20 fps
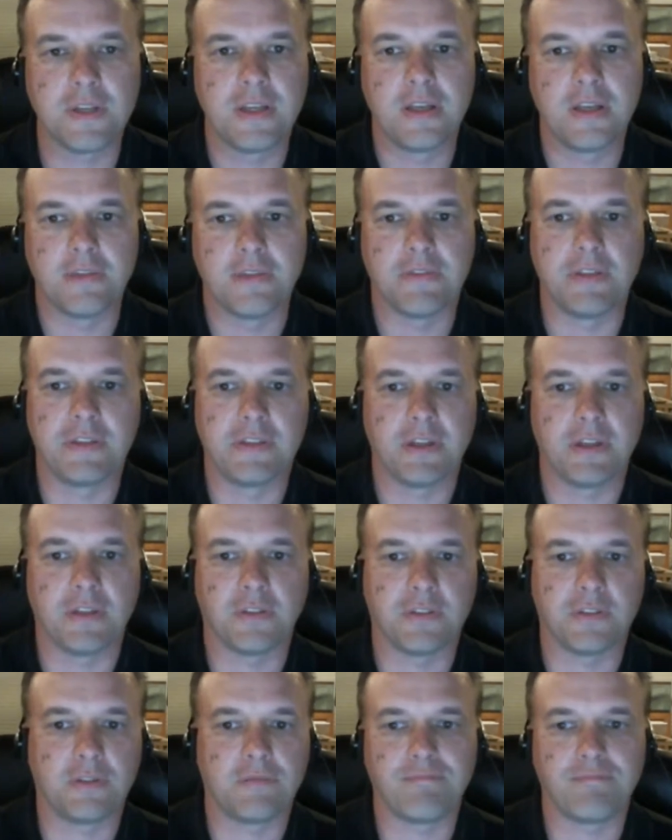If it
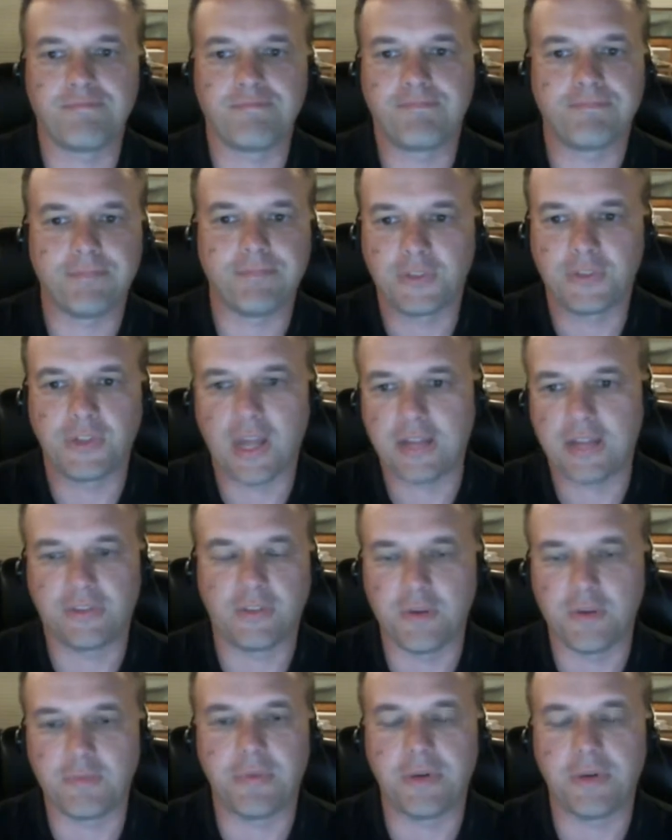just at
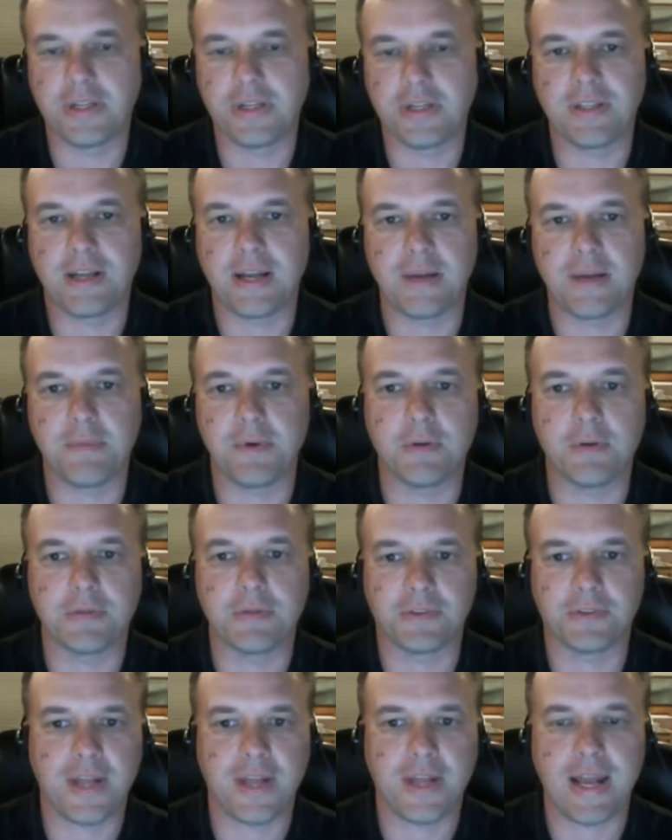some point in time
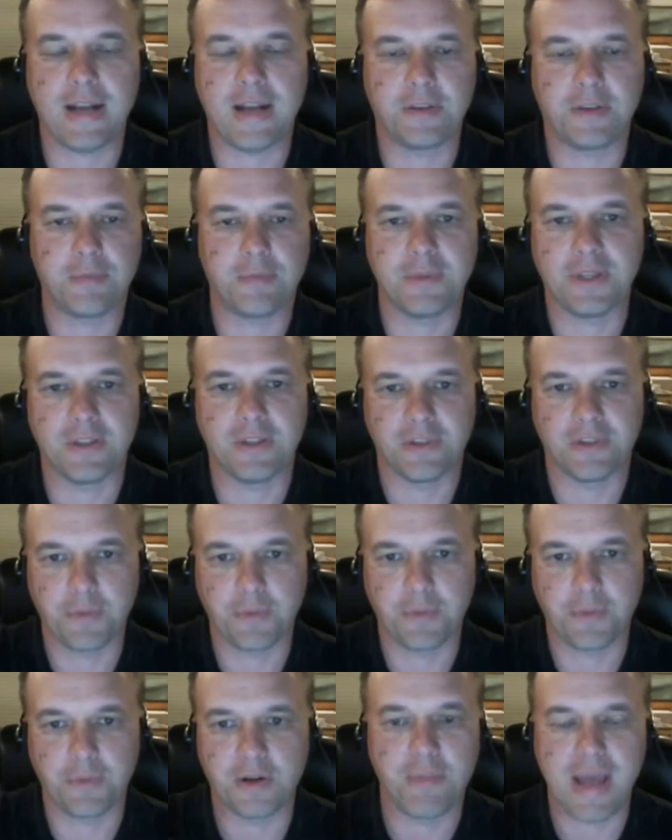overstacks because it
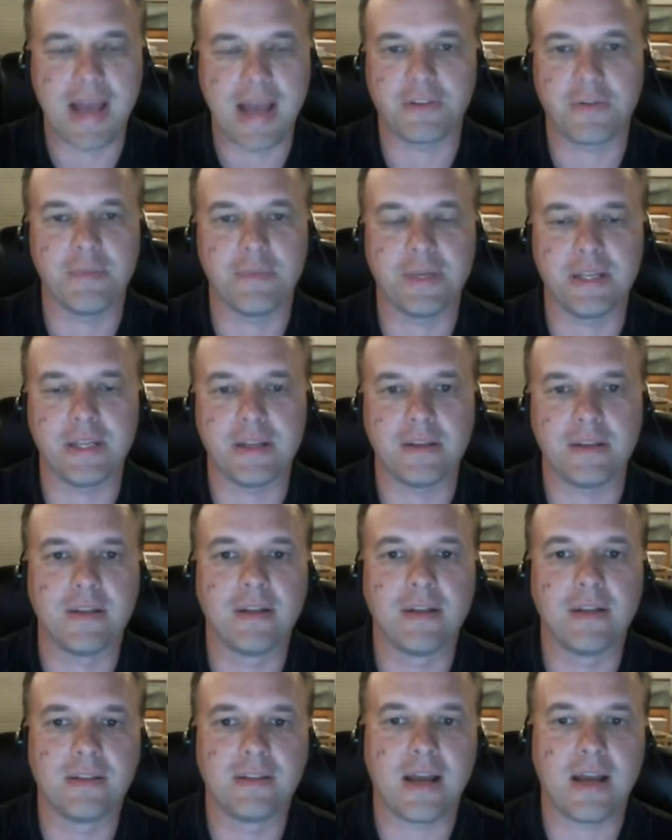had to go back too many
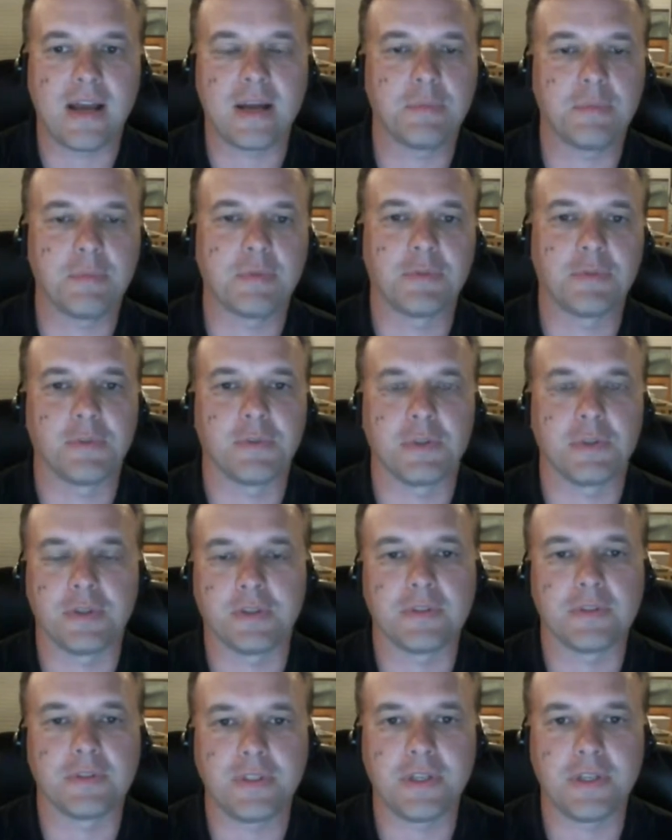times for